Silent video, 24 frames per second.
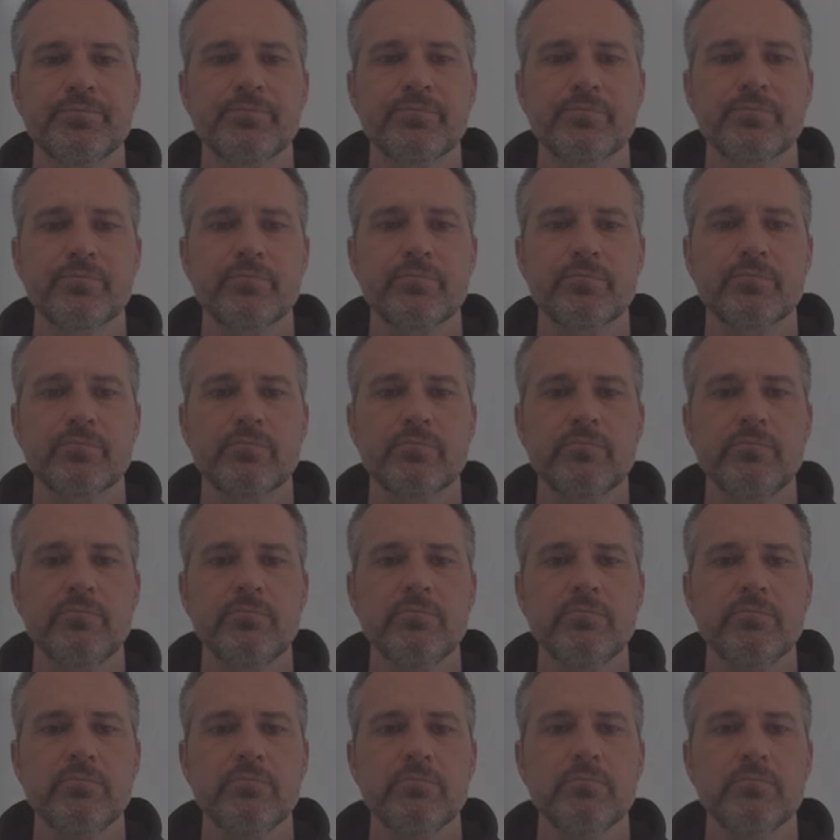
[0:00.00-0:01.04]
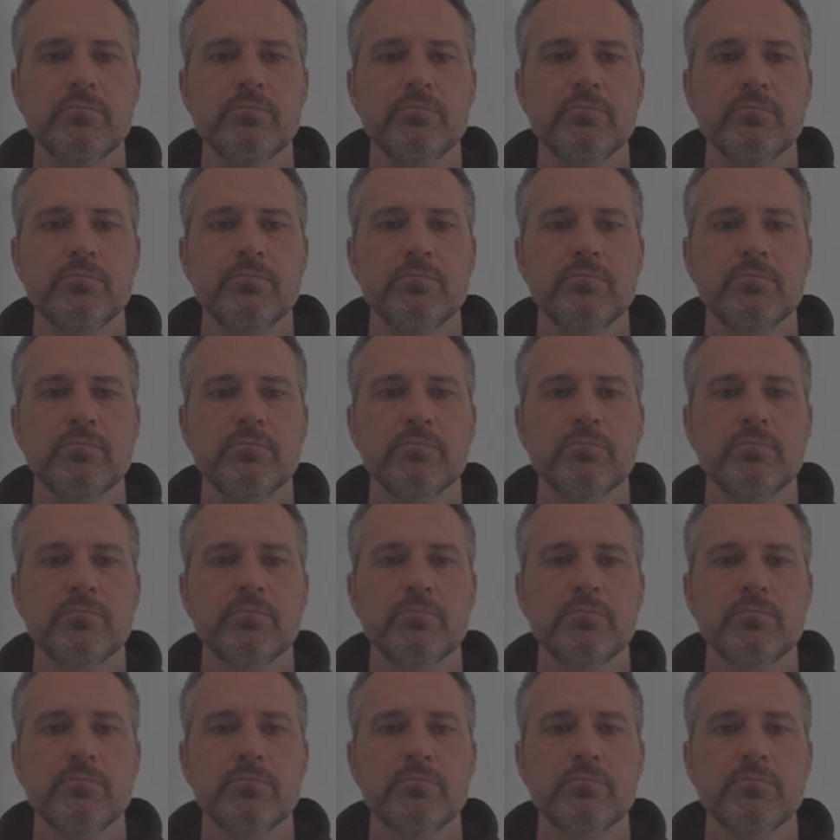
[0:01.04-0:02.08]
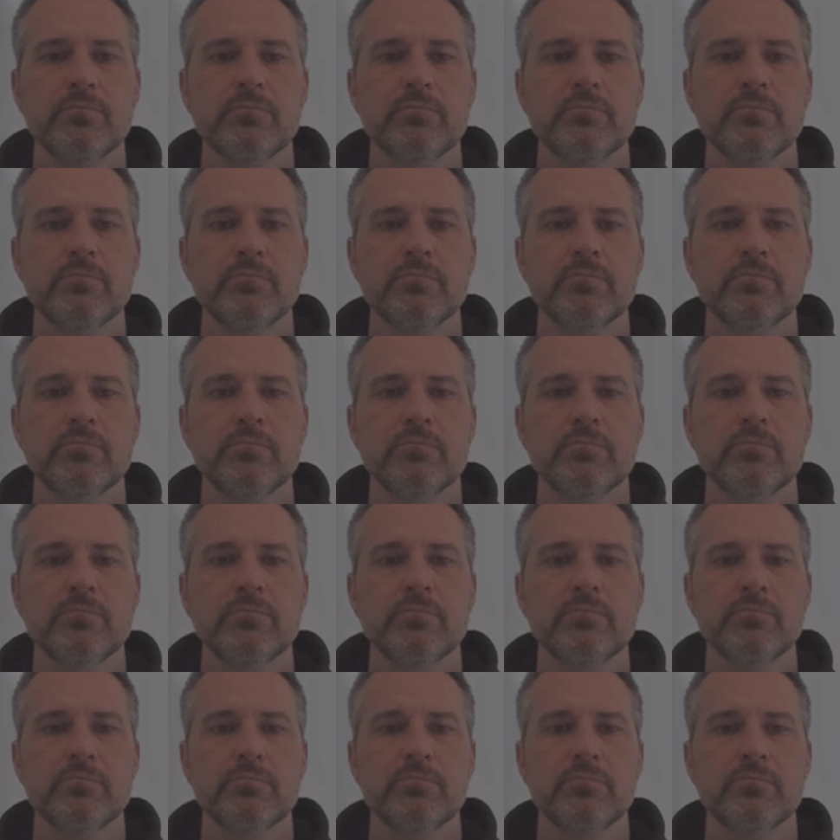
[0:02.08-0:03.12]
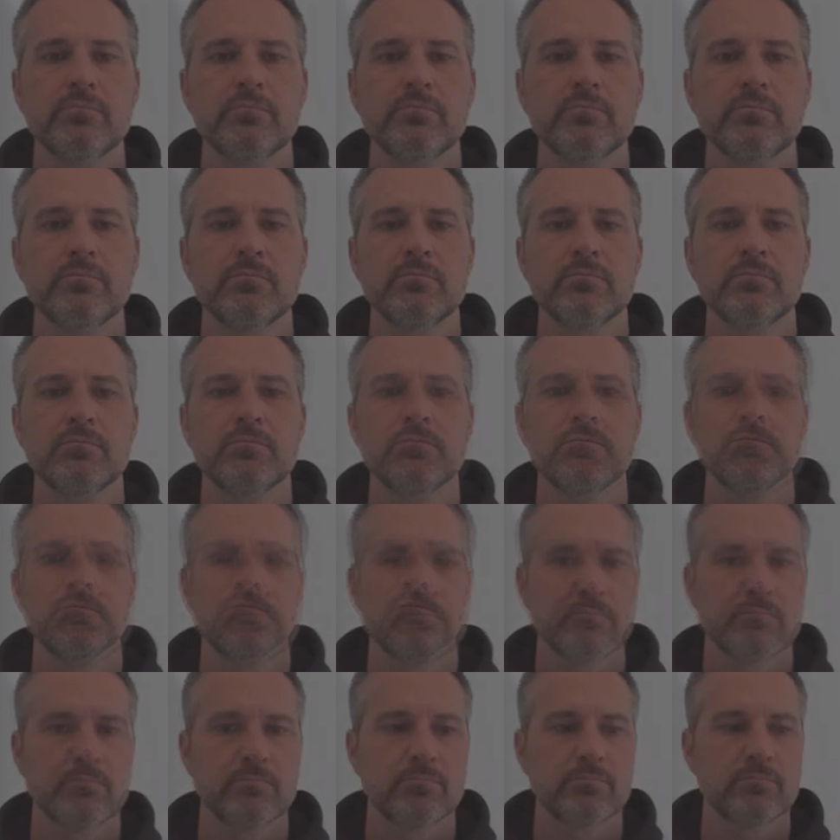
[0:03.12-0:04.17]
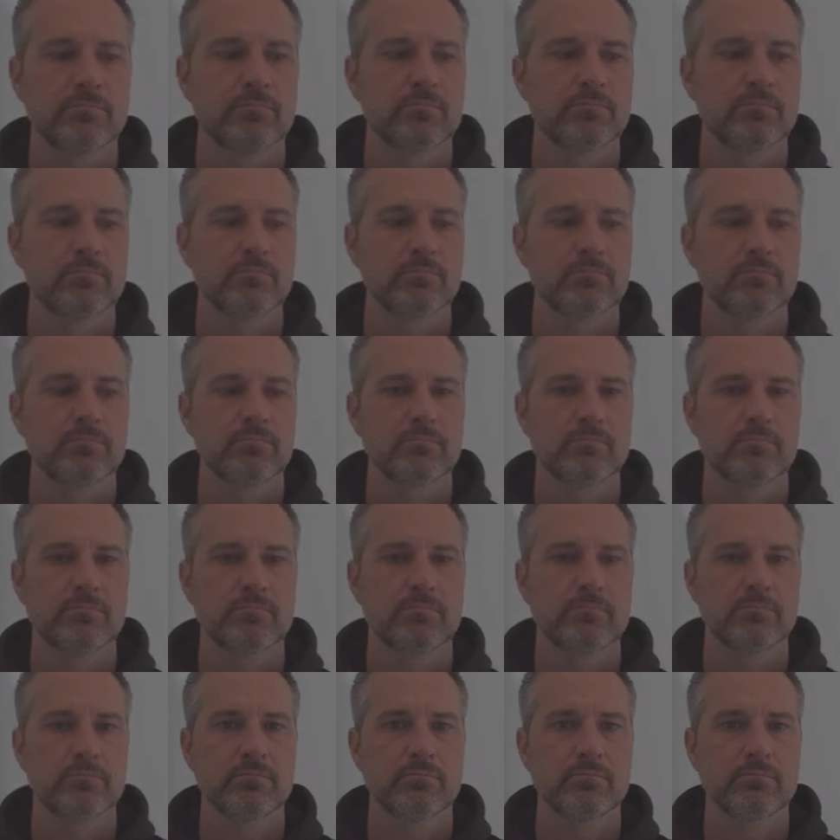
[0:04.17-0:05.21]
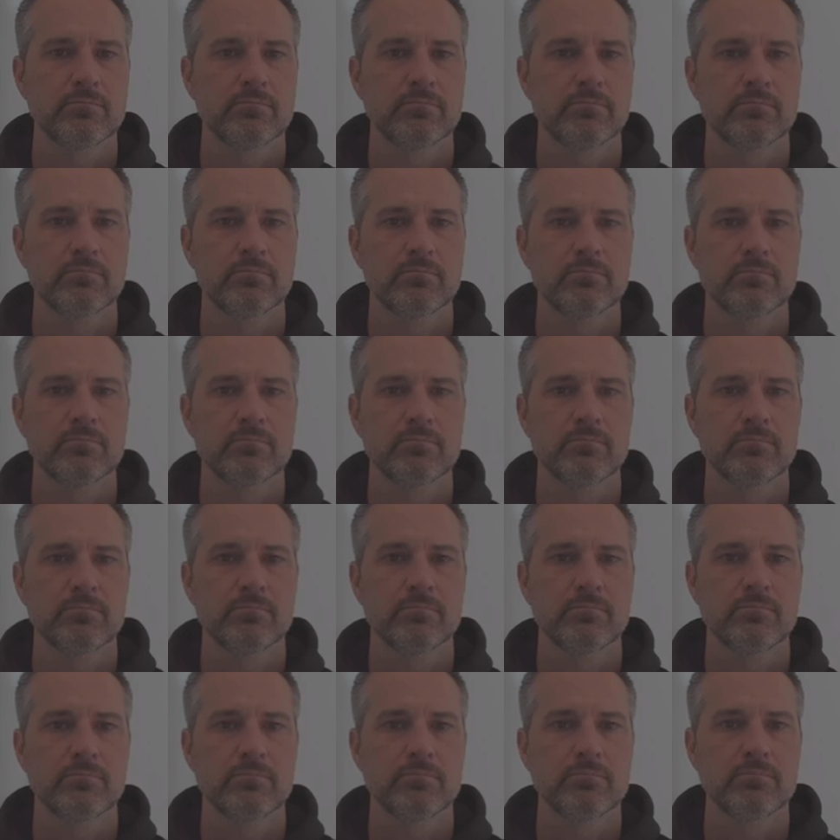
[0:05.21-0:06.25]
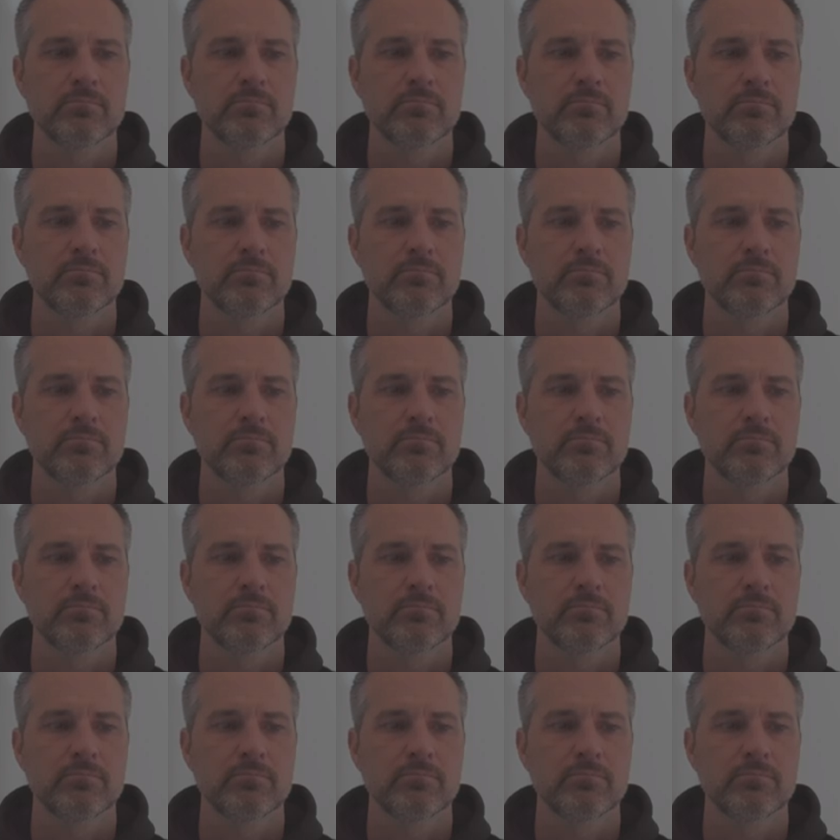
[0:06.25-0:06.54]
(no one is talking)